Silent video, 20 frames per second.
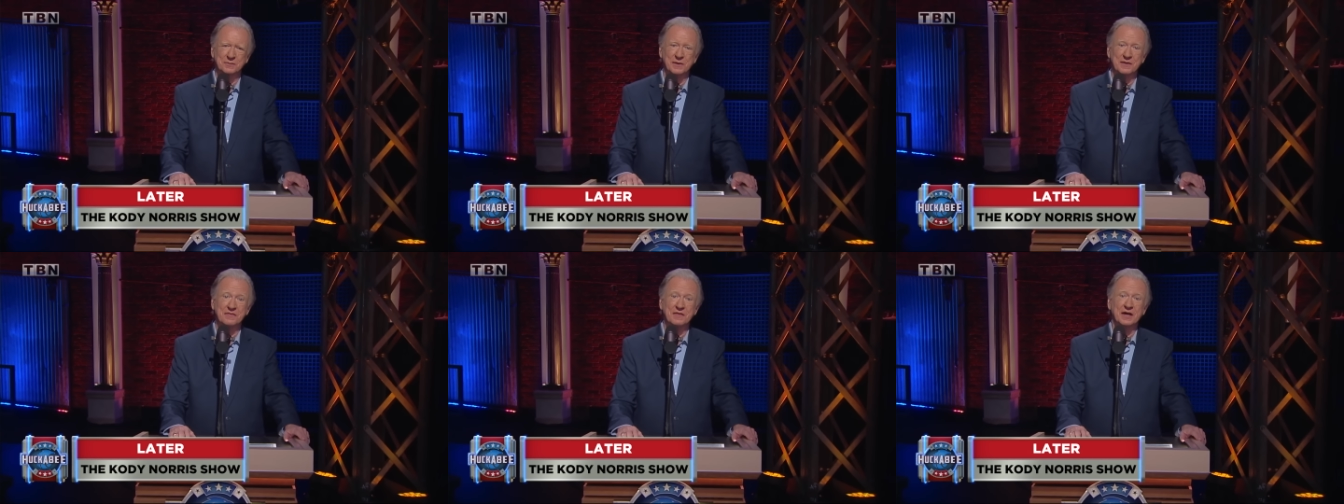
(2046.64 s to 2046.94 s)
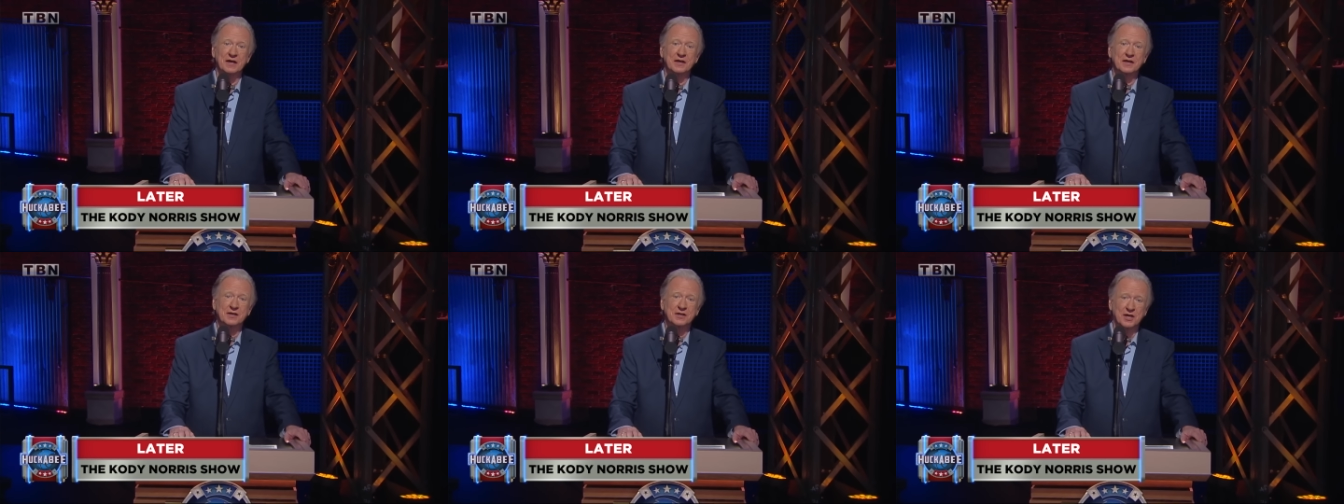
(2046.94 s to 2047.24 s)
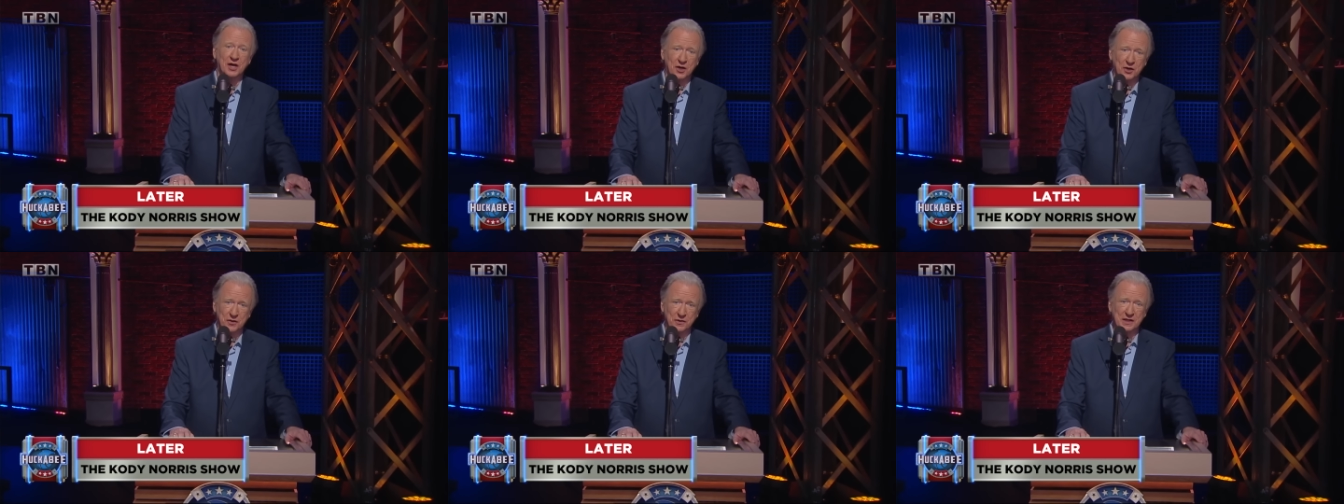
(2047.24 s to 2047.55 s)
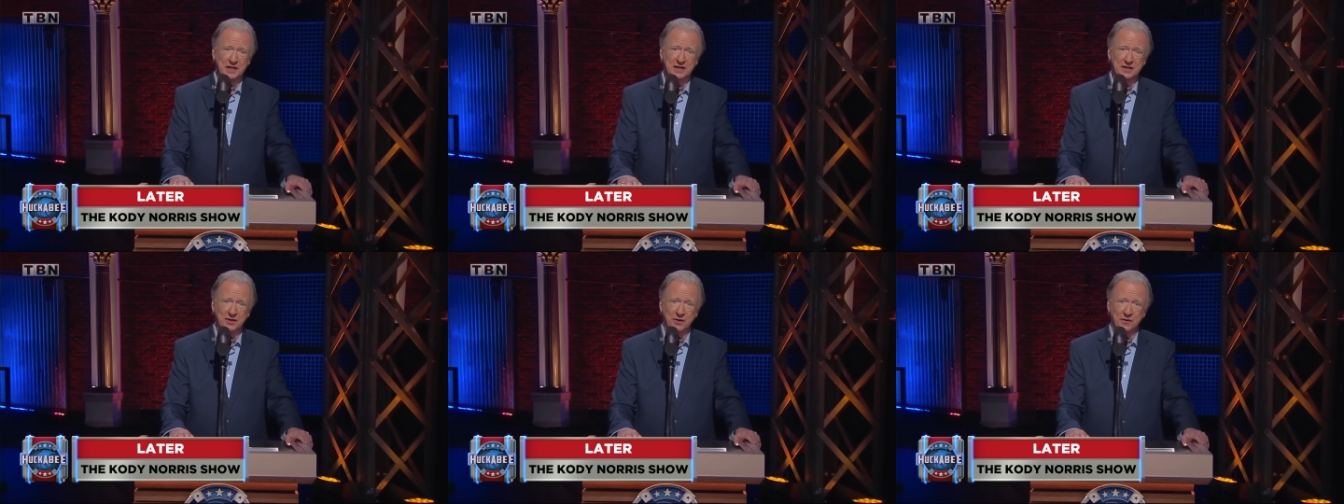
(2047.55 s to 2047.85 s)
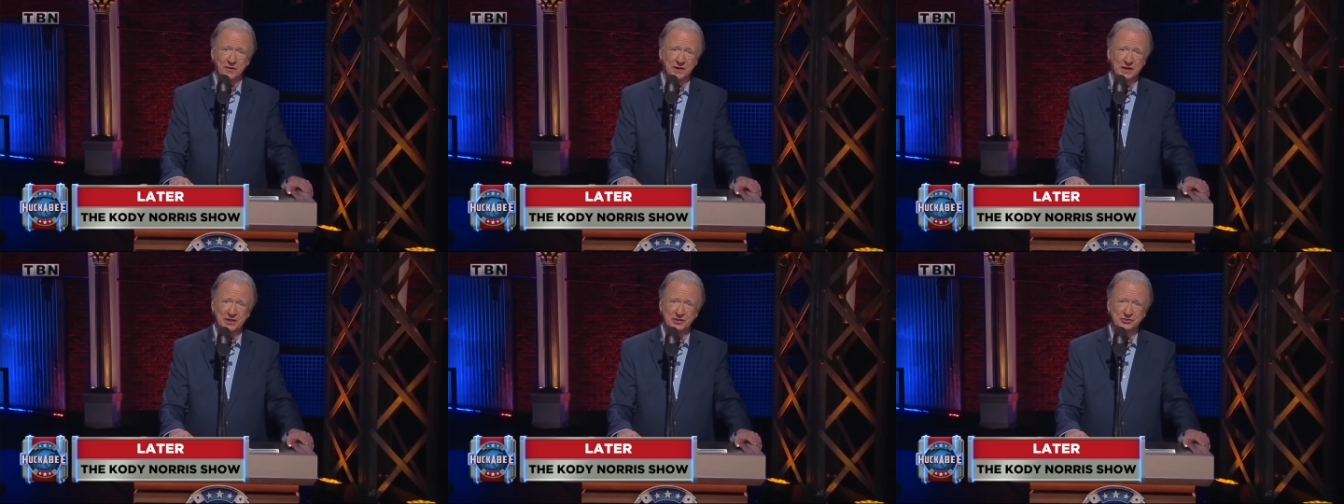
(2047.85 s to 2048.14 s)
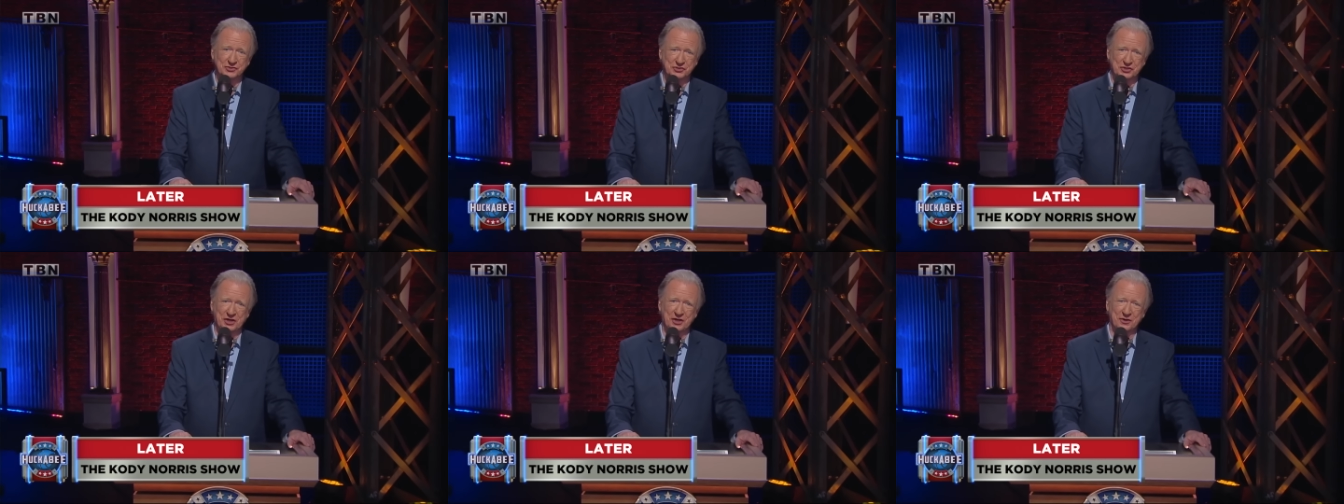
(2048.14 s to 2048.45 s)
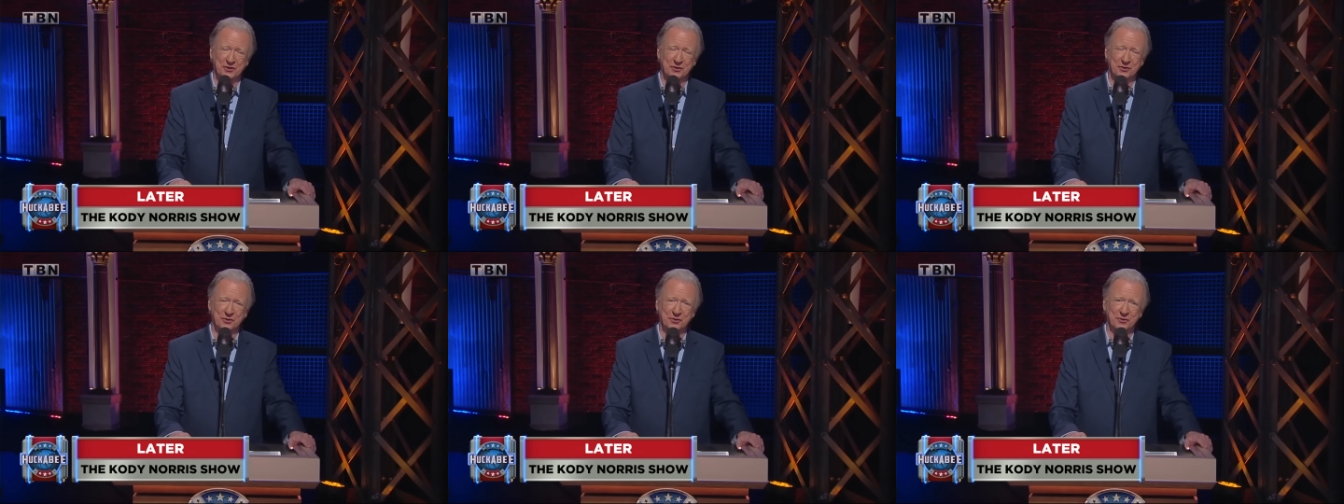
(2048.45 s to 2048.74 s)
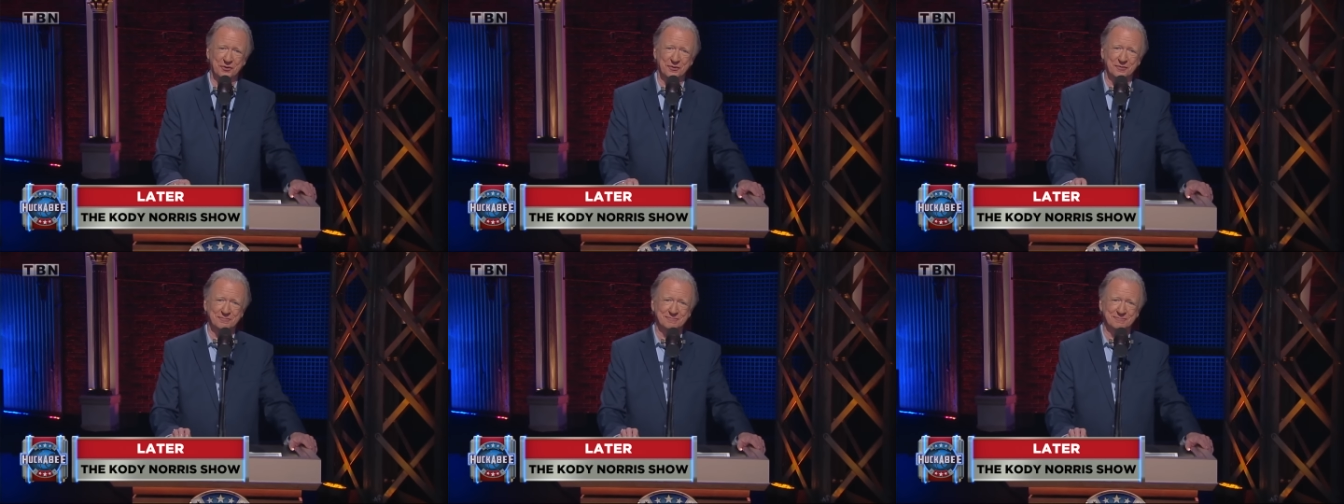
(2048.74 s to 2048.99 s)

with the Kody Norris Show.